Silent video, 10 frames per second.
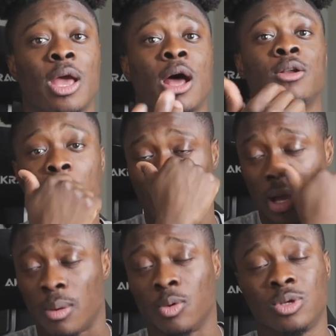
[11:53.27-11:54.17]
Man, y'all know
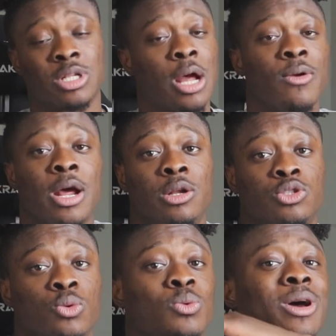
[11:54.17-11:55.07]
I'm coming. We're starting right at
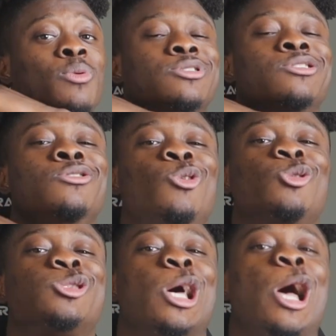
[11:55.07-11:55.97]
the two was wasting
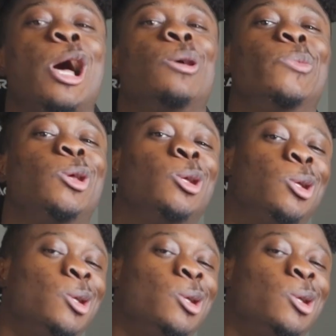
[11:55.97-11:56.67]
no time, man.